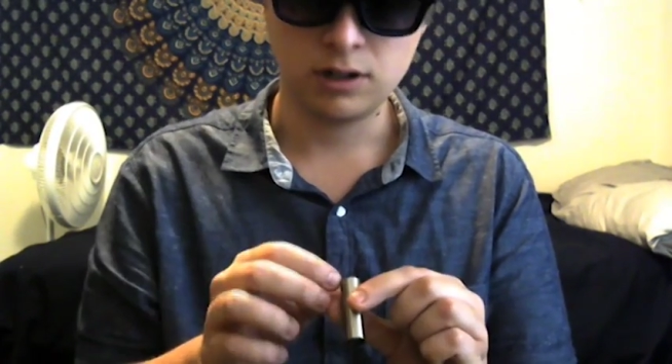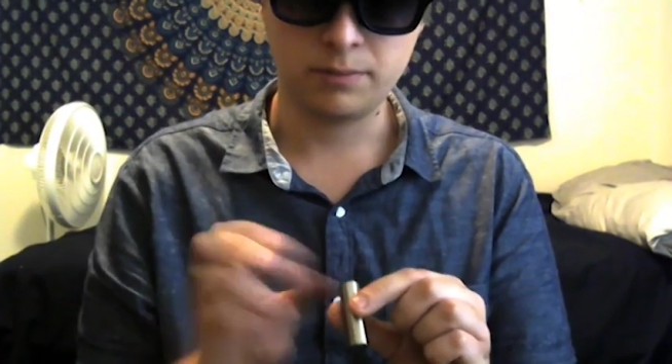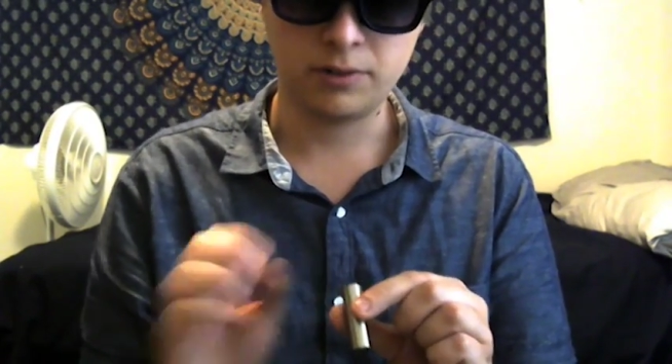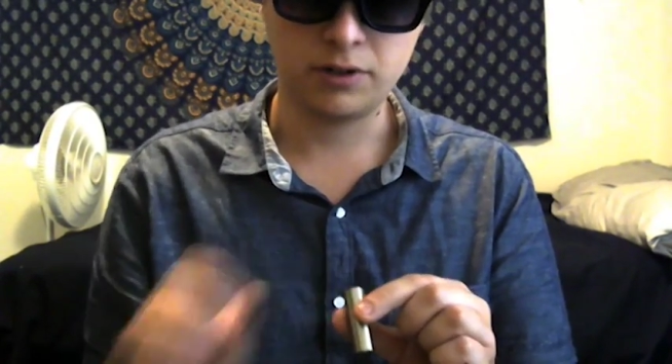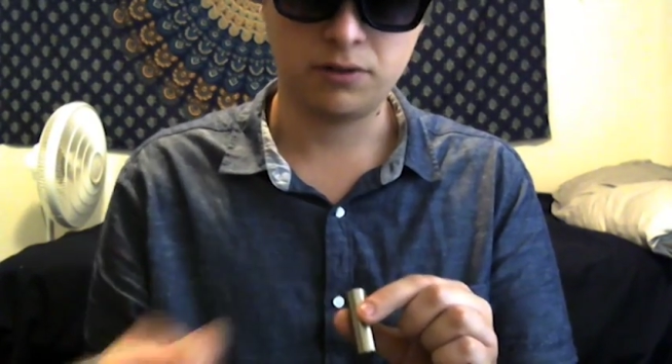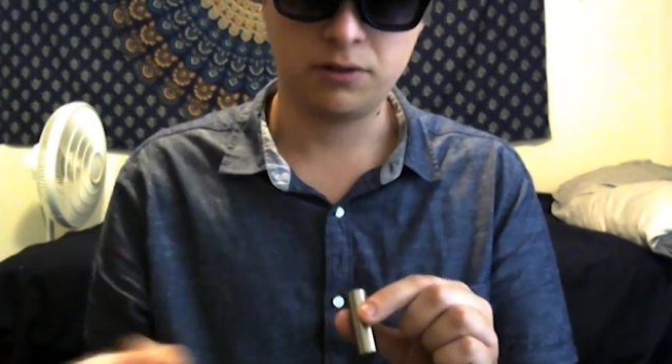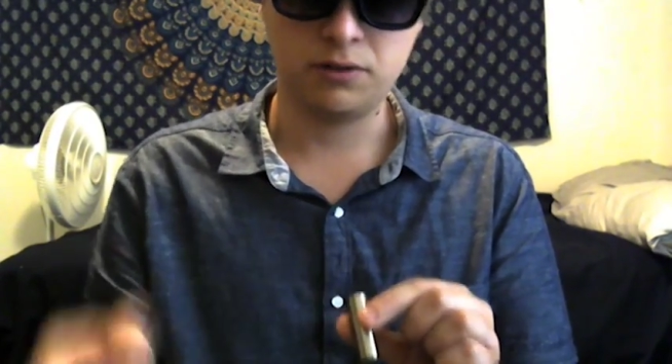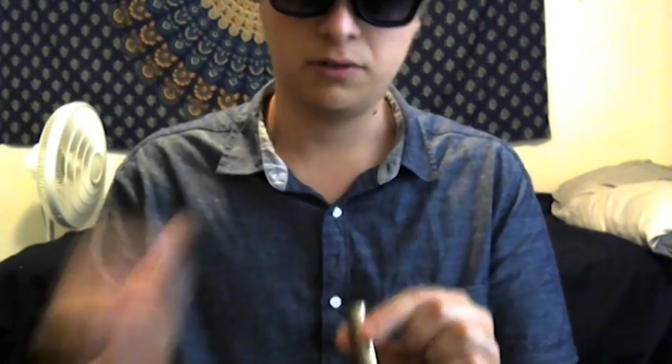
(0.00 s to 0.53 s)

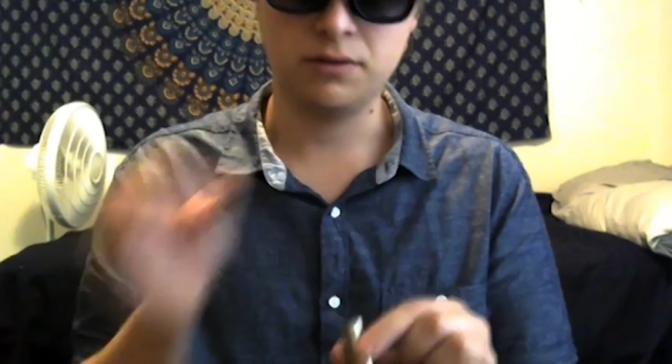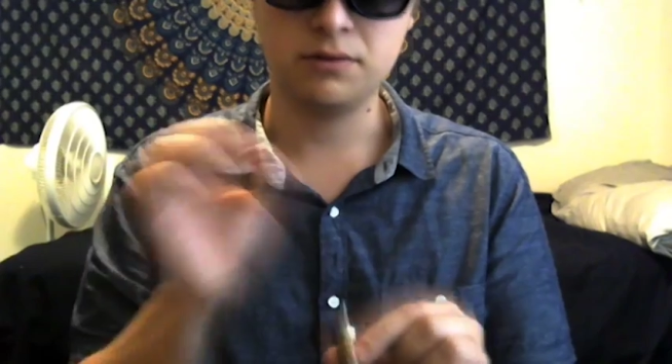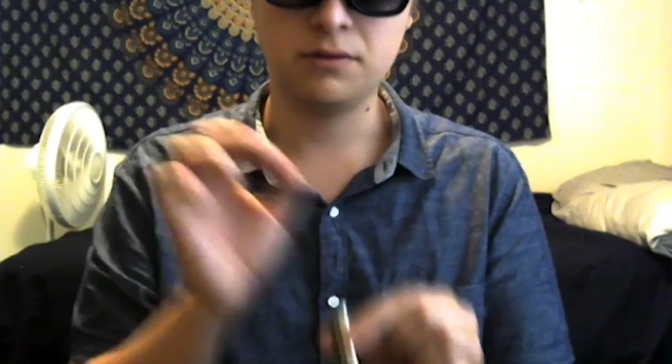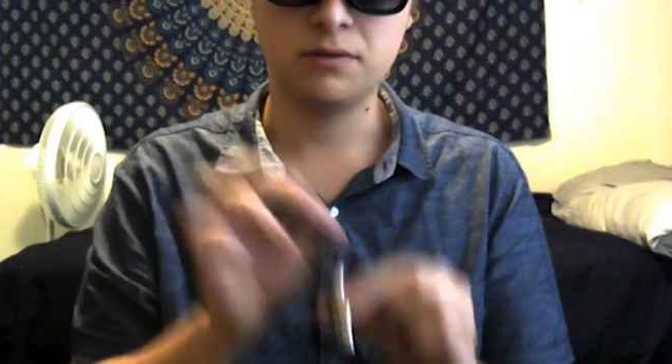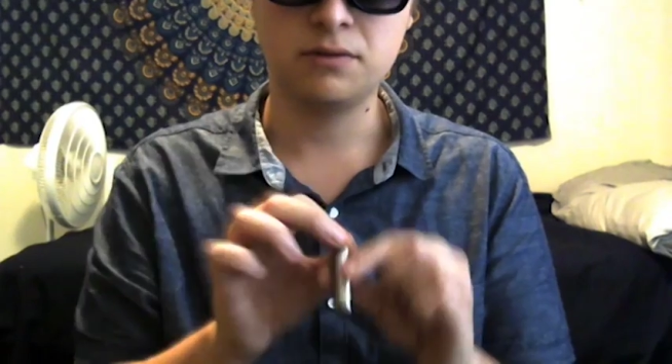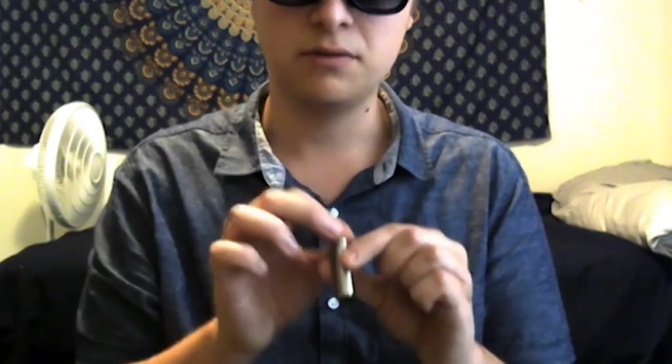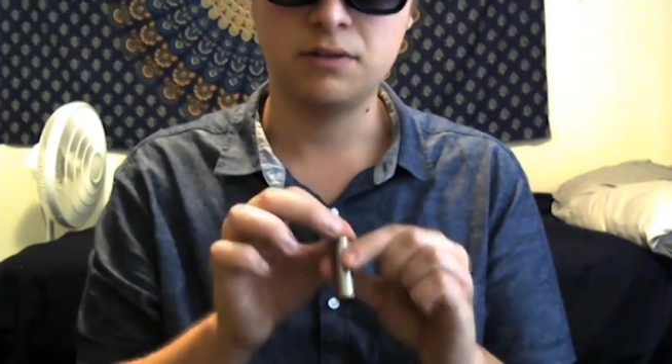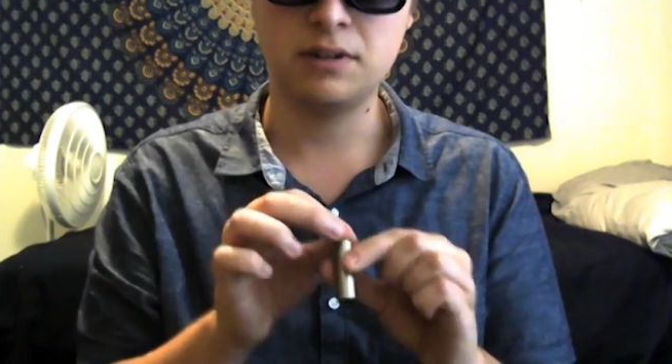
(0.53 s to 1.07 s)
little
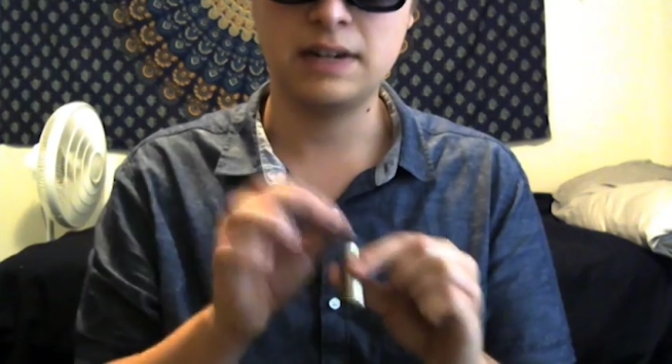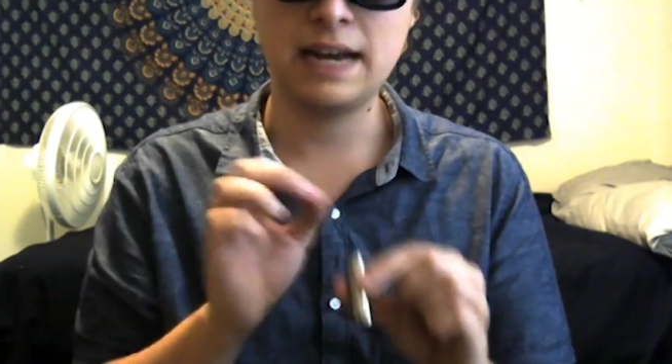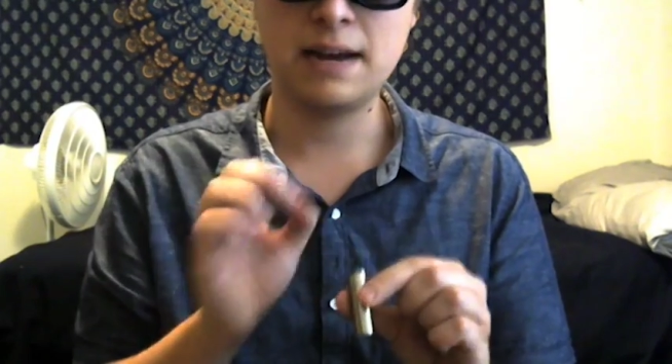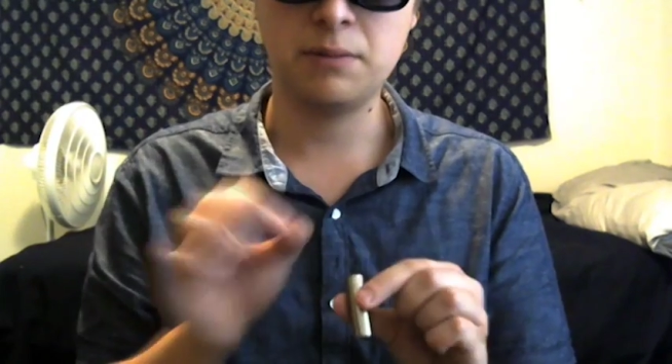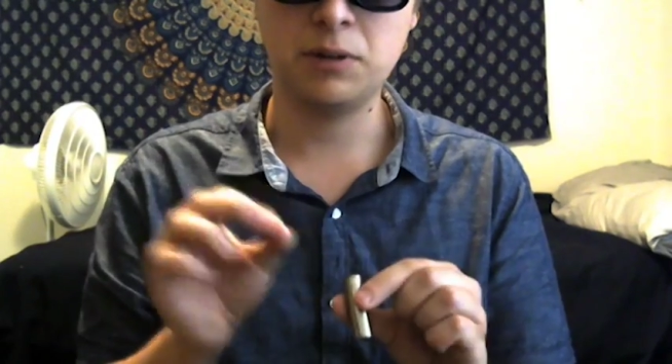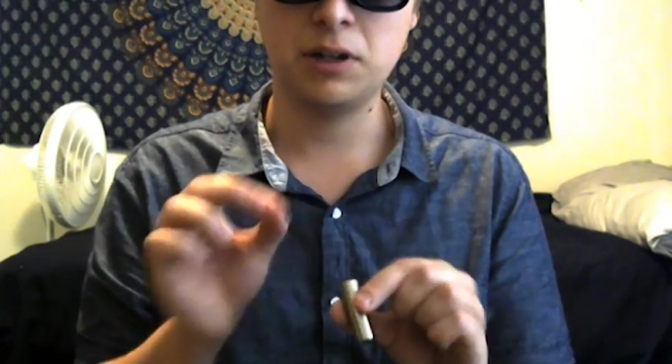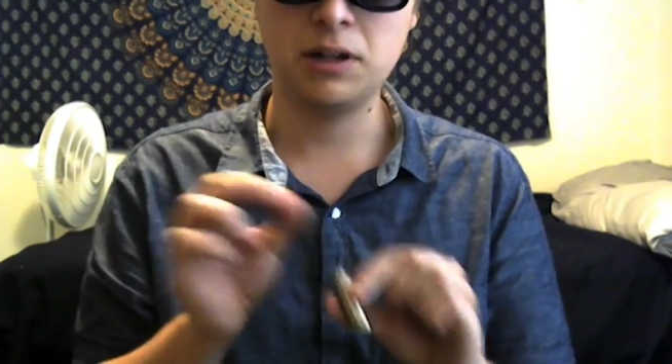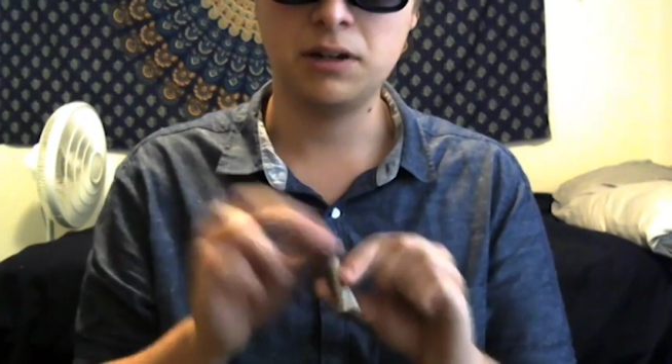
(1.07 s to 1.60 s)

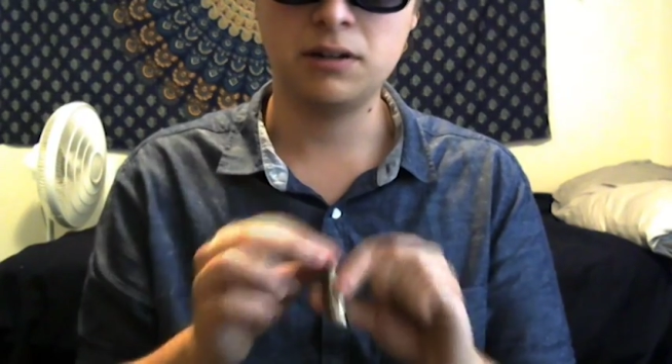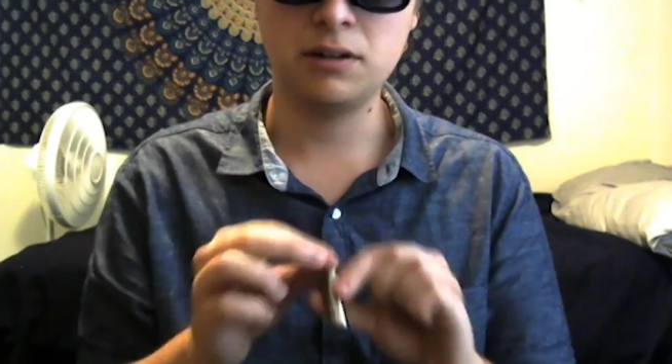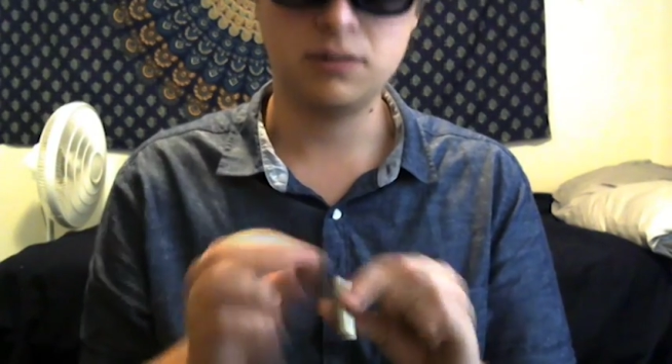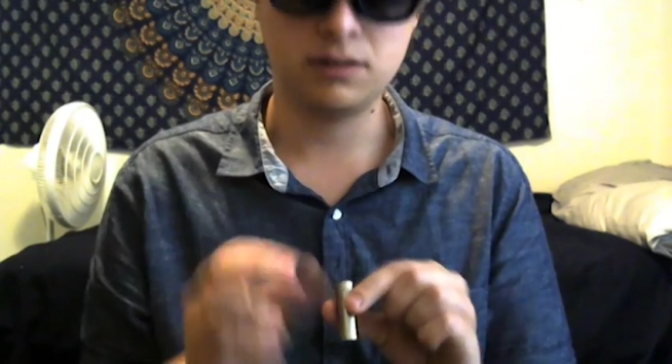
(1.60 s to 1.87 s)
dablet